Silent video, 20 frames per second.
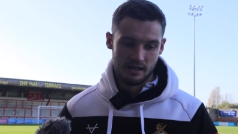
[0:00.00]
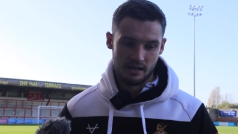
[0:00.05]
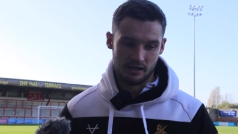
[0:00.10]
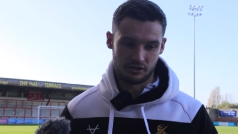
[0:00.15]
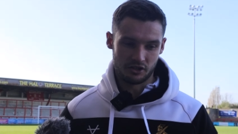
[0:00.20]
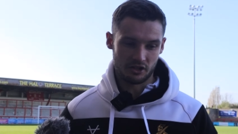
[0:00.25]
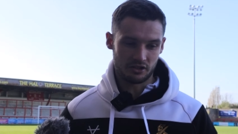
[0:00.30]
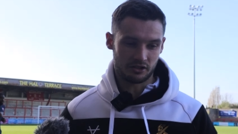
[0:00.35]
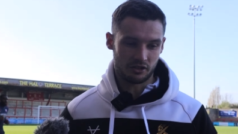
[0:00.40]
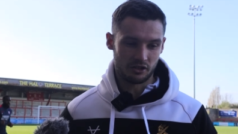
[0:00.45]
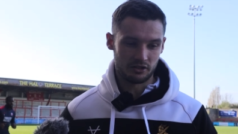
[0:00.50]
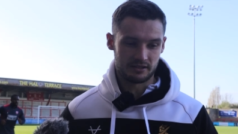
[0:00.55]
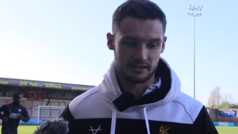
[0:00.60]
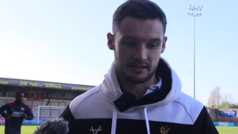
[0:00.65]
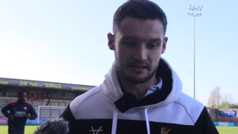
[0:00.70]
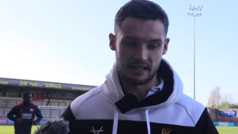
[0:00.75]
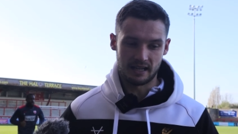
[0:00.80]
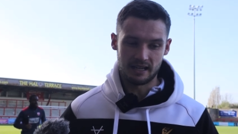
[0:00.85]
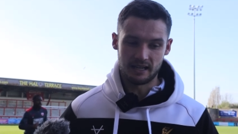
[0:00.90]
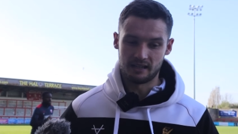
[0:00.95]
it's just good
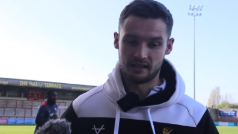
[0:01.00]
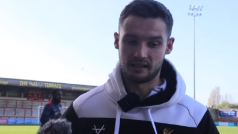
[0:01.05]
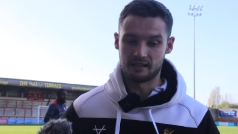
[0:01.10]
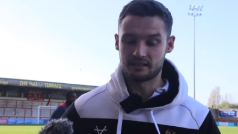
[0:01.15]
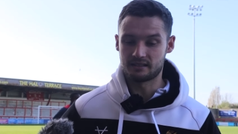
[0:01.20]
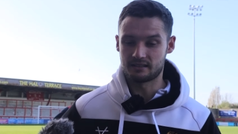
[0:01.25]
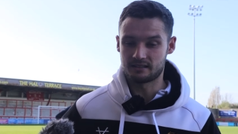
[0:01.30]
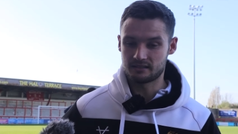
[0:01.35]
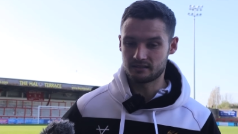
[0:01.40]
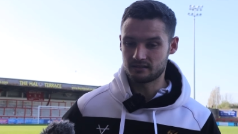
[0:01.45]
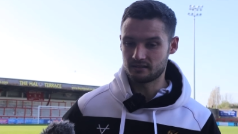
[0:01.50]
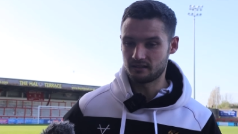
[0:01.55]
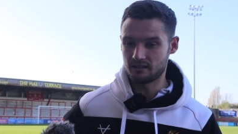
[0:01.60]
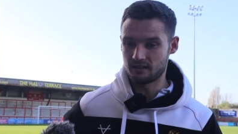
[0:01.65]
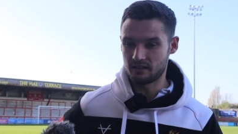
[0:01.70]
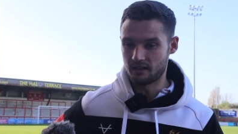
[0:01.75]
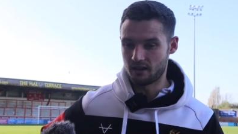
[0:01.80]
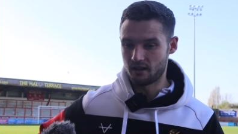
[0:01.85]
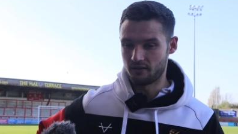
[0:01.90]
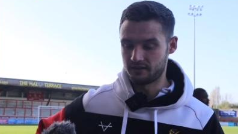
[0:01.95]
to see, and it's
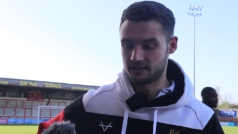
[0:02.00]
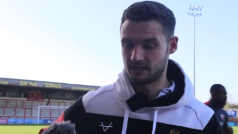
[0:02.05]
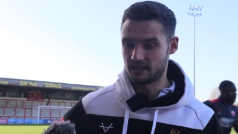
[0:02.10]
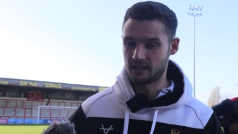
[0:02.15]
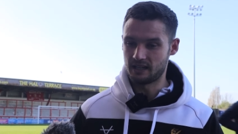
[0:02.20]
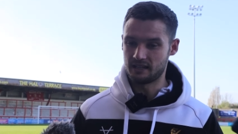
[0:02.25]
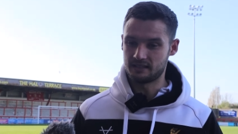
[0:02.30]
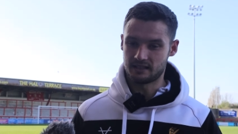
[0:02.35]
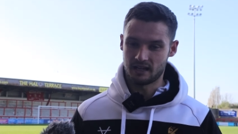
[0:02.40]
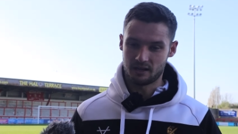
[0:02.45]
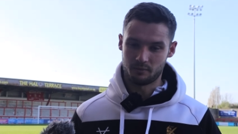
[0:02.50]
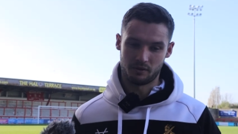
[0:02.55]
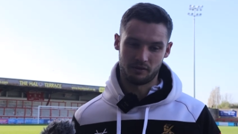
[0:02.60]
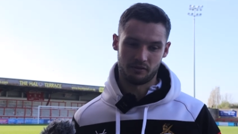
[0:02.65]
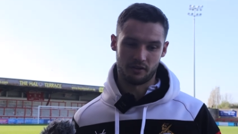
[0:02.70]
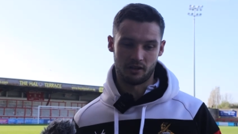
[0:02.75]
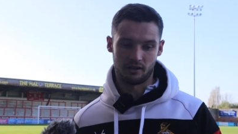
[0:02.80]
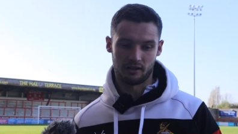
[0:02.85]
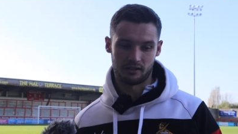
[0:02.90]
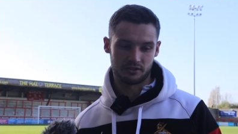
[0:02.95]
obviously, like you said,
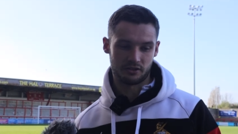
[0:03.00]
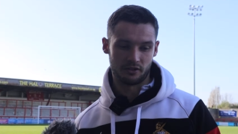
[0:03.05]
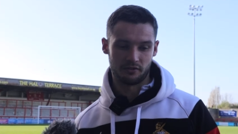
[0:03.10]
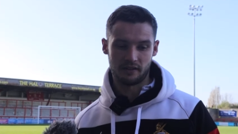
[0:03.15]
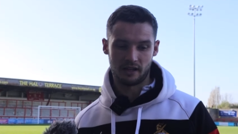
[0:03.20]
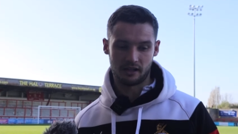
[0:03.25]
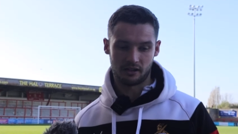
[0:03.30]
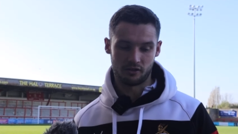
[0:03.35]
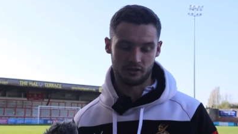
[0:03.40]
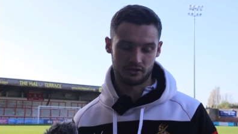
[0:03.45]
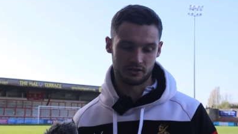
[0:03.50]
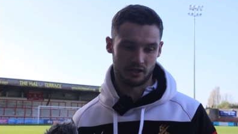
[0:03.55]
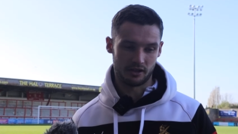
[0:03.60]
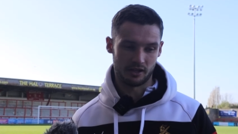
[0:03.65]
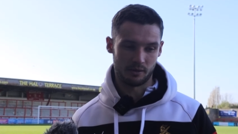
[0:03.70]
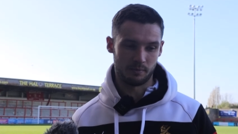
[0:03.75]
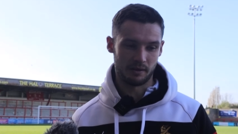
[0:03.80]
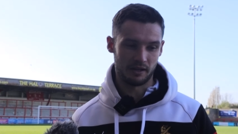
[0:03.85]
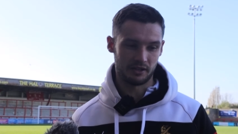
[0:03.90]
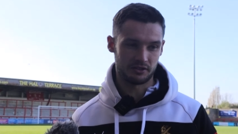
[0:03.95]
with all the stuff that goes
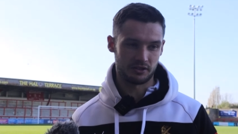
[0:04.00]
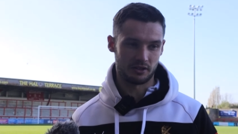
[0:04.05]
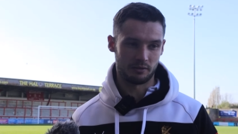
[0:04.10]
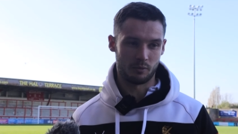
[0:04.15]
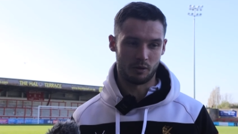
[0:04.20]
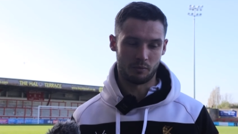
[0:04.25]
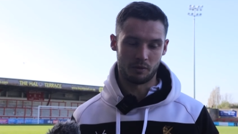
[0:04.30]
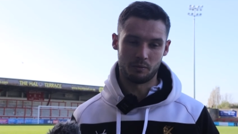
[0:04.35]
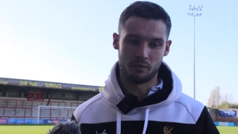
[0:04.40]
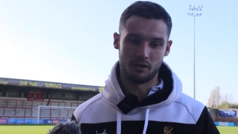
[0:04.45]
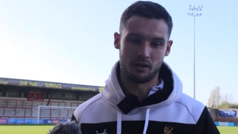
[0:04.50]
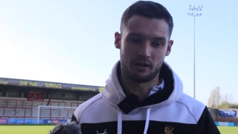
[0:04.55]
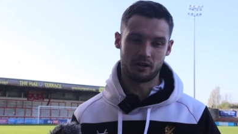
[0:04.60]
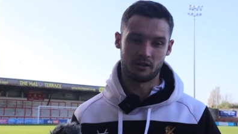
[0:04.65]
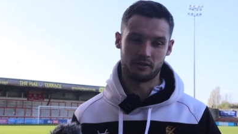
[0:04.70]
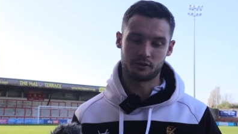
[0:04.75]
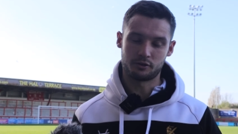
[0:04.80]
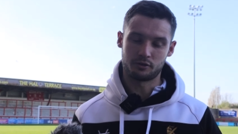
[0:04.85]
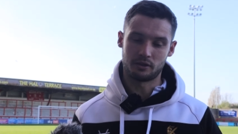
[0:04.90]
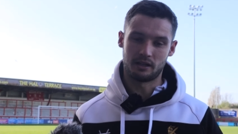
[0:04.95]
on the pitch and what we work
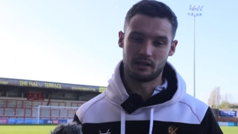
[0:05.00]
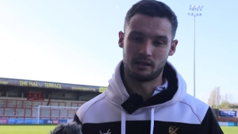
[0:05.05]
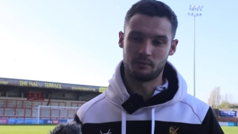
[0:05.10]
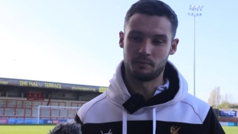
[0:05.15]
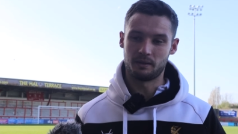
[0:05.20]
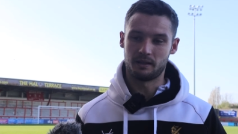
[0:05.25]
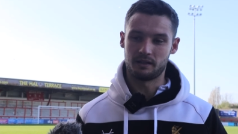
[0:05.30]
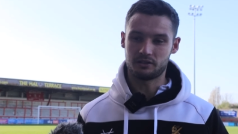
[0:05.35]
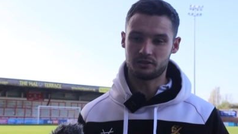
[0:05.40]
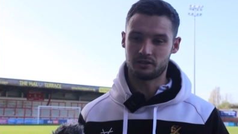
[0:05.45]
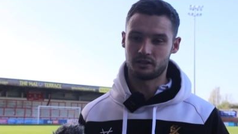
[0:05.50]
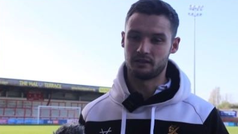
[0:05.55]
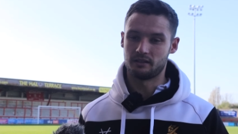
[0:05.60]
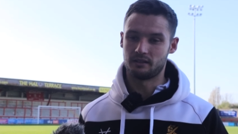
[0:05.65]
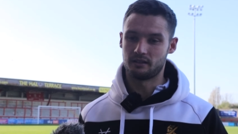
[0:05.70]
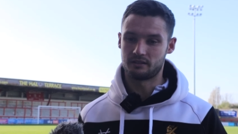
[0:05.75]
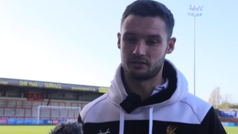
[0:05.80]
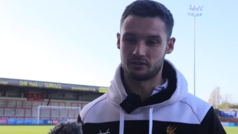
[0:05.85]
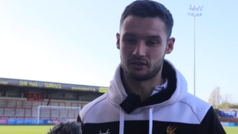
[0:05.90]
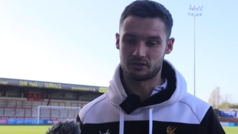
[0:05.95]
on the training pitch,
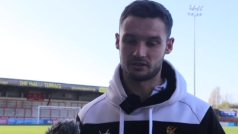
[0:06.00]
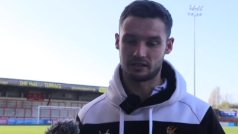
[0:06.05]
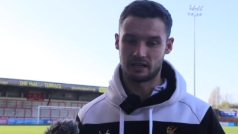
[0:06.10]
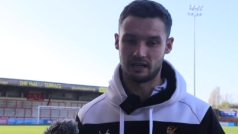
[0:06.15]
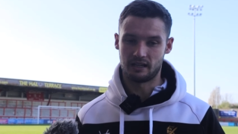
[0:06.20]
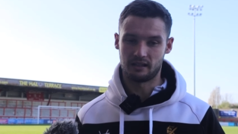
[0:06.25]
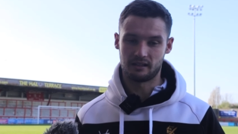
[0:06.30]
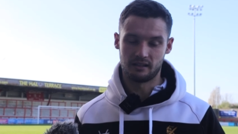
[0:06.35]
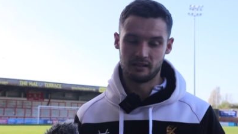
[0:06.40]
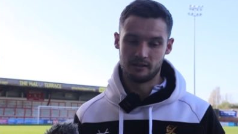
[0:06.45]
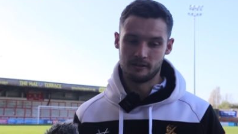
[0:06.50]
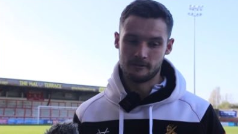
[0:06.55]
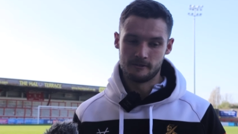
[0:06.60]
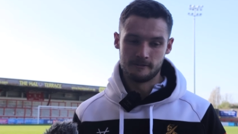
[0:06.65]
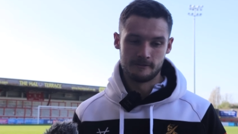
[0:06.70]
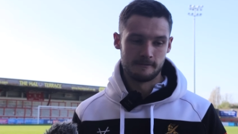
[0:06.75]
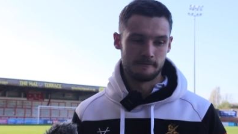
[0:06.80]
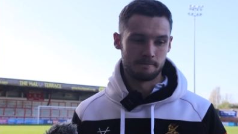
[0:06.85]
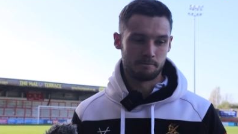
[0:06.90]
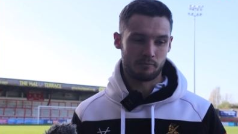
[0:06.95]
and it's just like
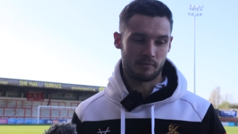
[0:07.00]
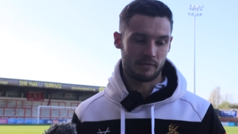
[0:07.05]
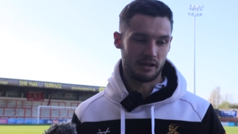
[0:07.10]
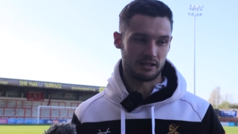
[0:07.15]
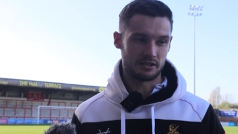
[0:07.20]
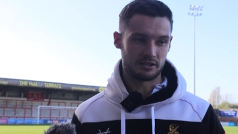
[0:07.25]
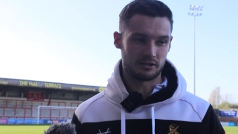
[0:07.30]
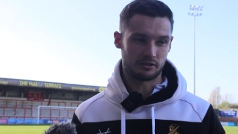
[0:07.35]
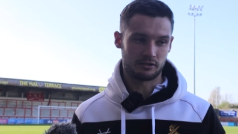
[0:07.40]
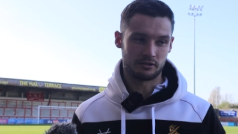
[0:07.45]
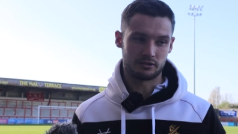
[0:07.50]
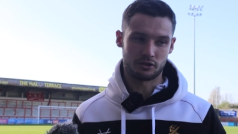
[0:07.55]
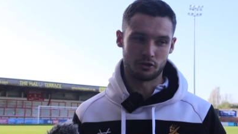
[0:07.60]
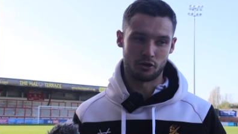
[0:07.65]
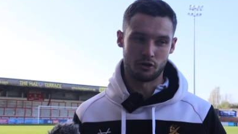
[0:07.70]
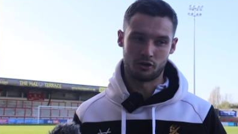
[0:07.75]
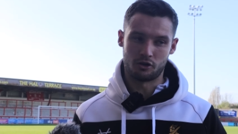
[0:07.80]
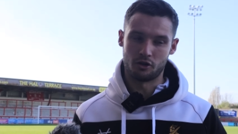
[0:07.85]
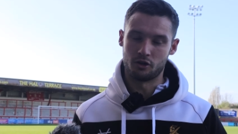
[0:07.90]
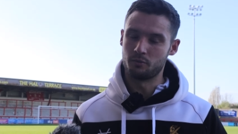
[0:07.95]
it's
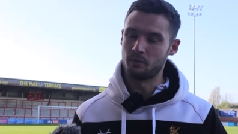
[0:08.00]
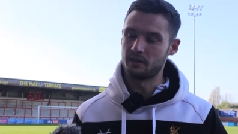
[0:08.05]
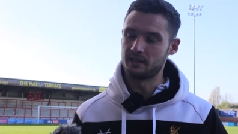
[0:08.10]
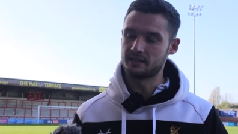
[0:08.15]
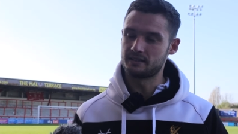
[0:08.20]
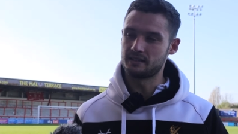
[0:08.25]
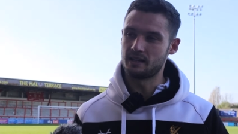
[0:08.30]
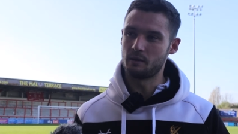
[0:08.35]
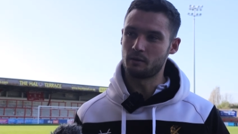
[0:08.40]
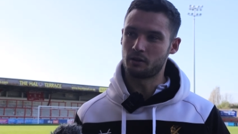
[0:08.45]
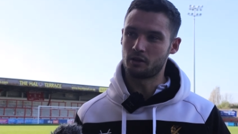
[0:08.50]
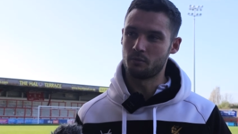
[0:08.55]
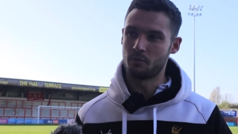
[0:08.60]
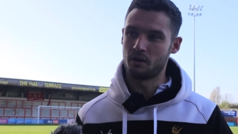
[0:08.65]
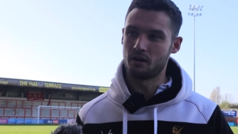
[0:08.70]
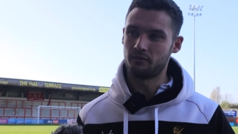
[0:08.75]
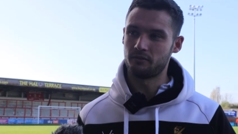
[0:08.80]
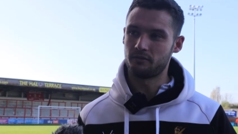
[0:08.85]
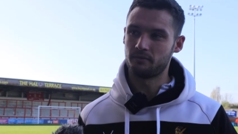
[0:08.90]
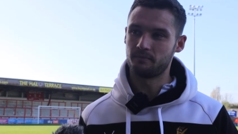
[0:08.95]
so good when you see it come
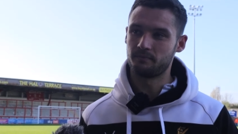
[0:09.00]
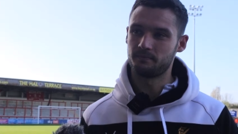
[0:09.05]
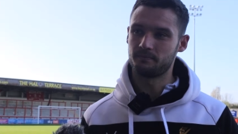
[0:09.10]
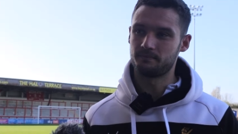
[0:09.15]
off.